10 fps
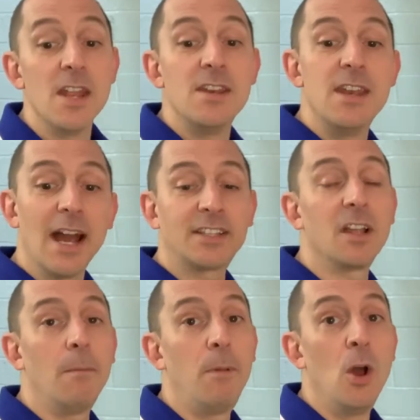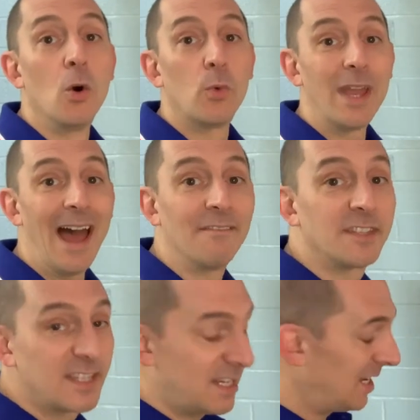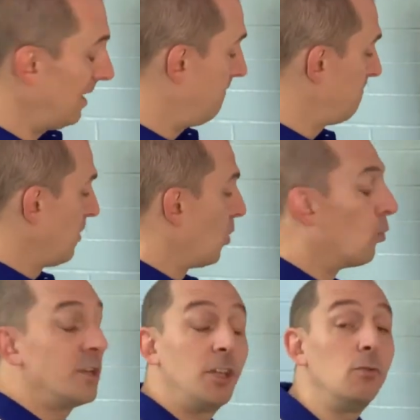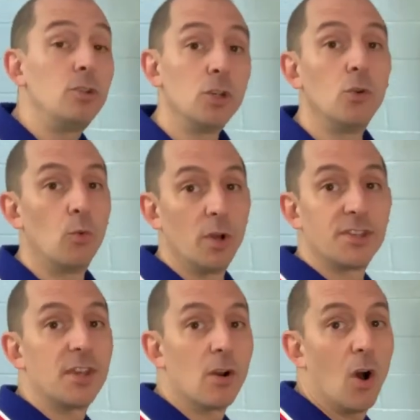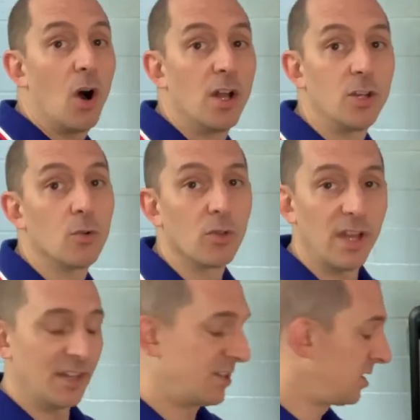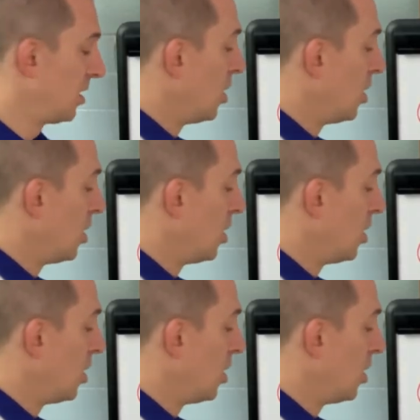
Next up, we have C. What do you do once they're on your list?